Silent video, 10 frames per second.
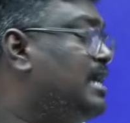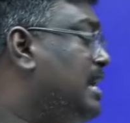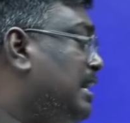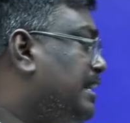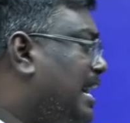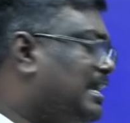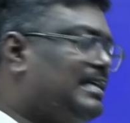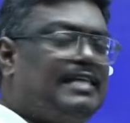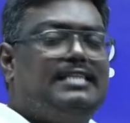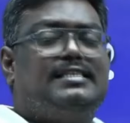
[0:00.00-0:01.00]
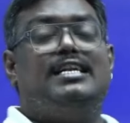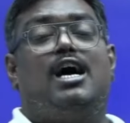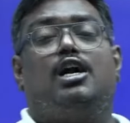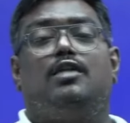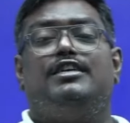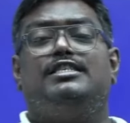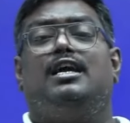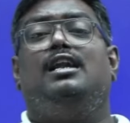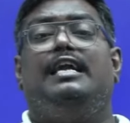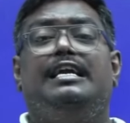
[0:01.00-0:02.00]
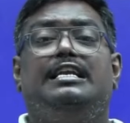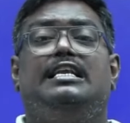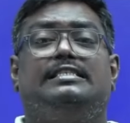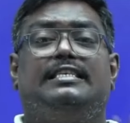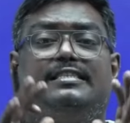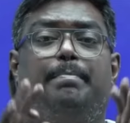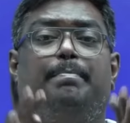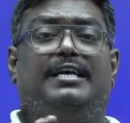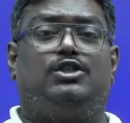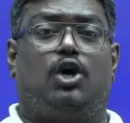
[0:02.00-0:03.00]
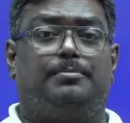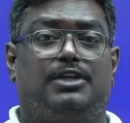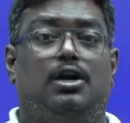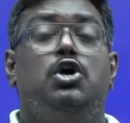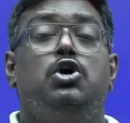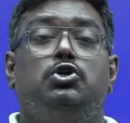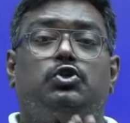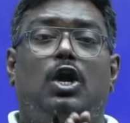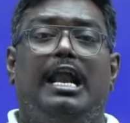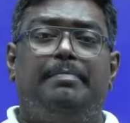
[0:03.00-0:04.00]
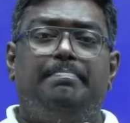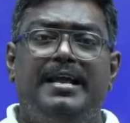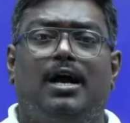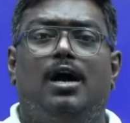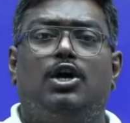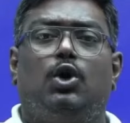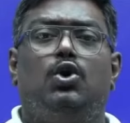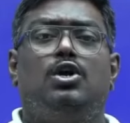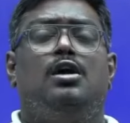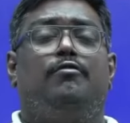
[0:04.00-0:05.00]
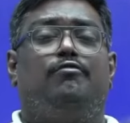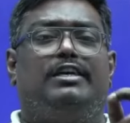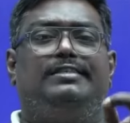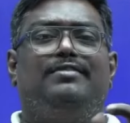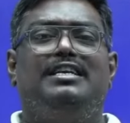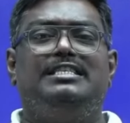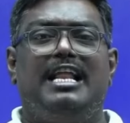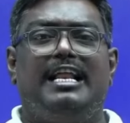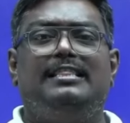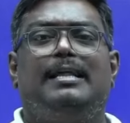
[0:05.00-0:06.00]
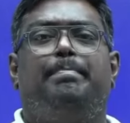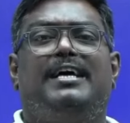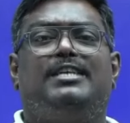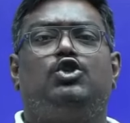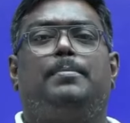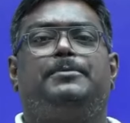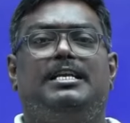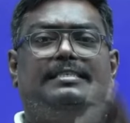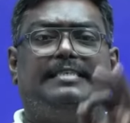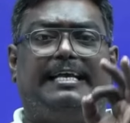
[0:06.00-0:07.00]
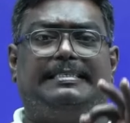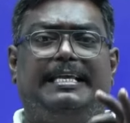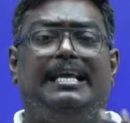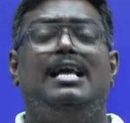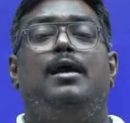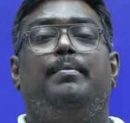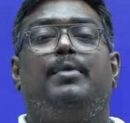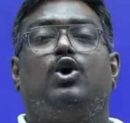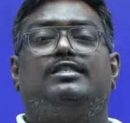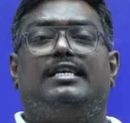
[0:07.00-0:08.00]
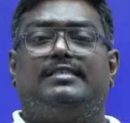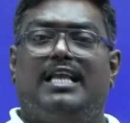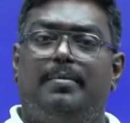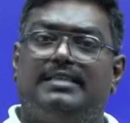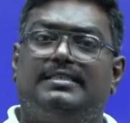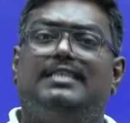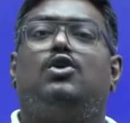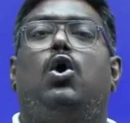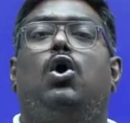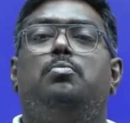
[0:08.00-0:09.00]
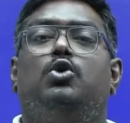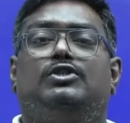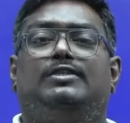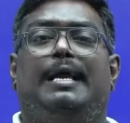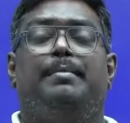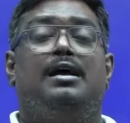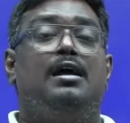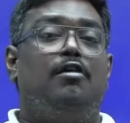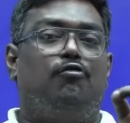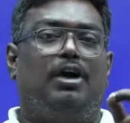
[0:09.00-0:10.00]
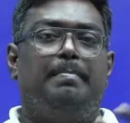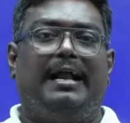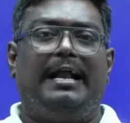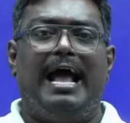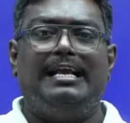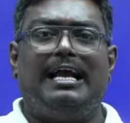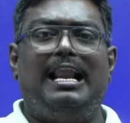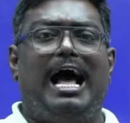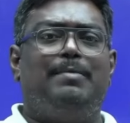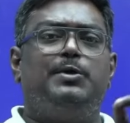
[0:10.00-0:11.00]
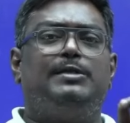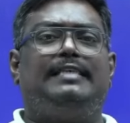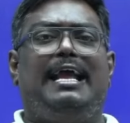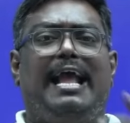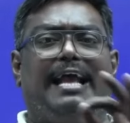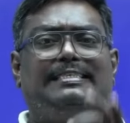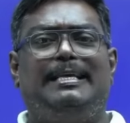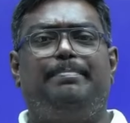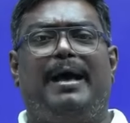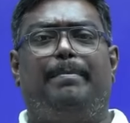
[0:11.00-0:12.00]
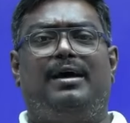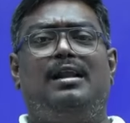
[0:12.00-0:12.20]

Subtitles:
data science and artificial intelligence is the best option. So let me conclude, for civil engineering, the best option is XE because the syllabus is almost same. For mechanical, I would say XE paper.